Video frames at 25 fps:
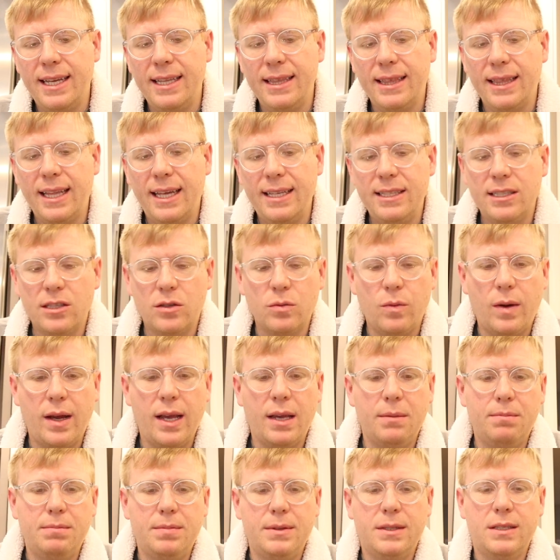and lens
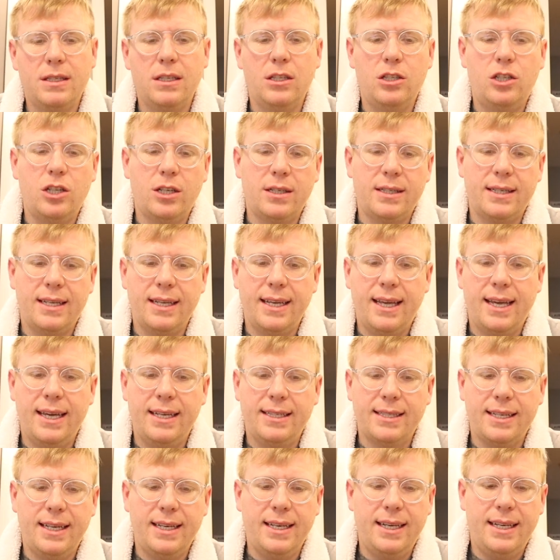wipes just in
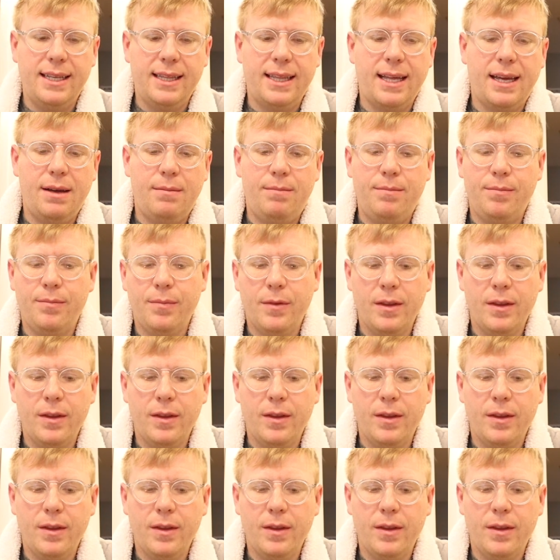case I need them.